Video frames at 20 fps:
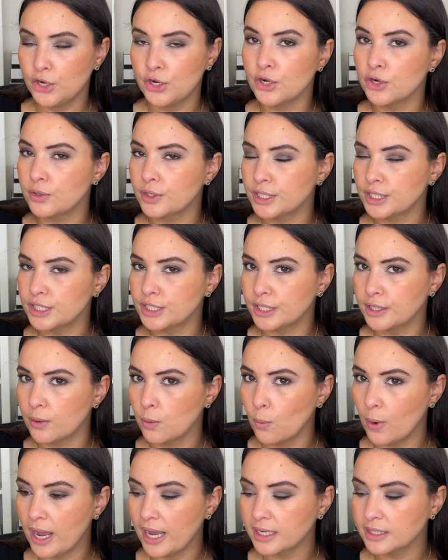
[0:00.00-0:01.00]

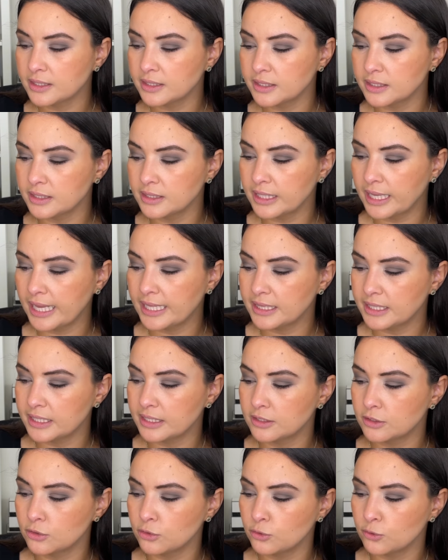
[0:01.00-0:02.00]
nourishing waxes and
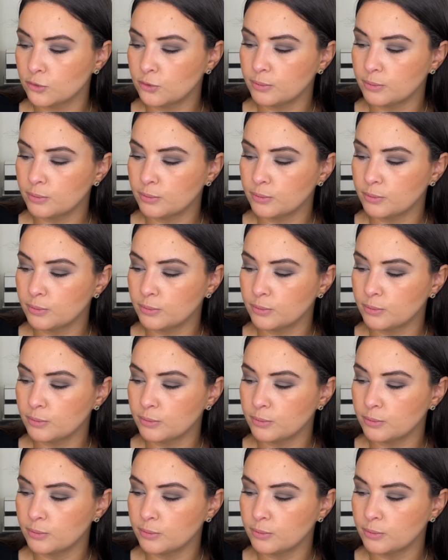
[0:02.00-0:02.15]
this